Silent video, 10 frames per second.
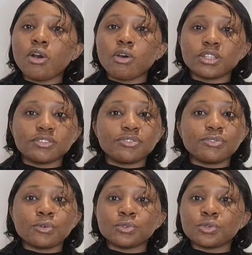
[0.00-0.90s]
or the
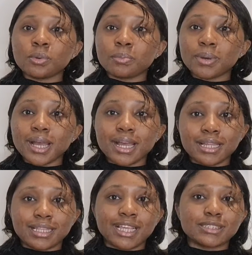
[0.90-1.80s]
phone number
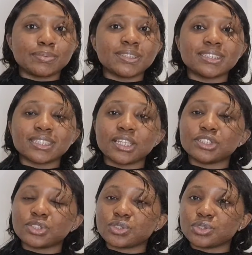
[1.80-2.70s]
that is being sent
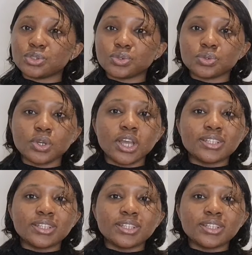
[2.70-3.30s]
to you,